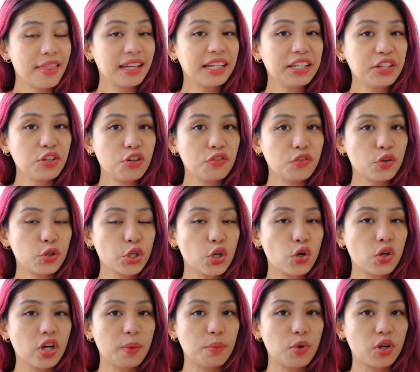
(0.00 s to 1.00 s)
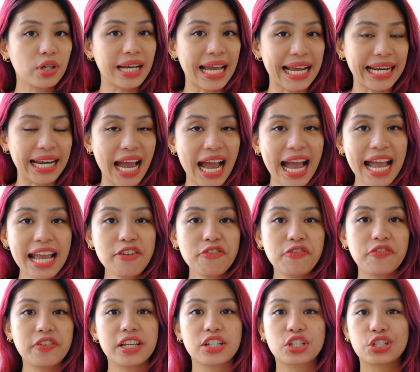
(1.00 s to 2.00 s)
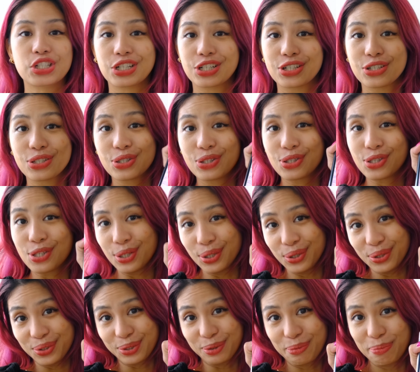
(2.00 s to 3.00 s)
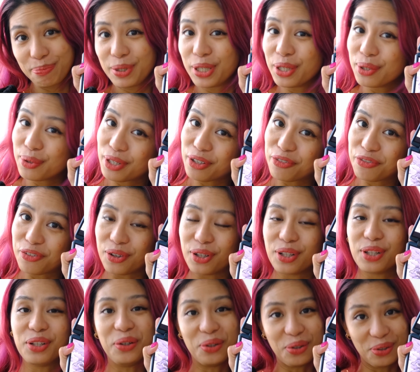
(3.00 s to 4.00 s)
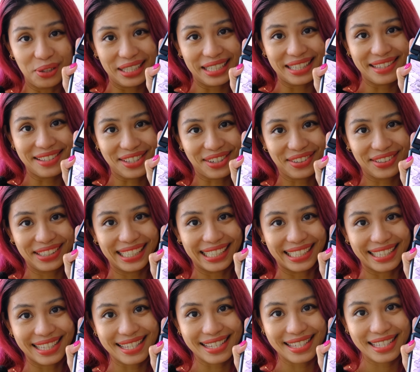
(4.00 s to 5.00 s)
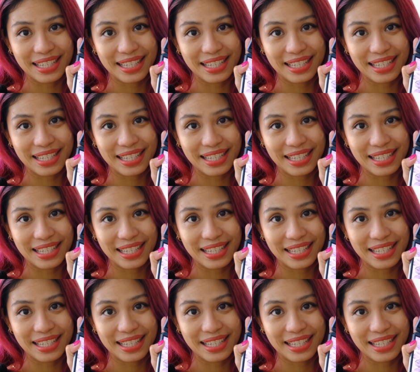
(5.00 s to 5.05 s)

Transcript: Lenovo Yoga Book nine i features two beautiful OLED screens.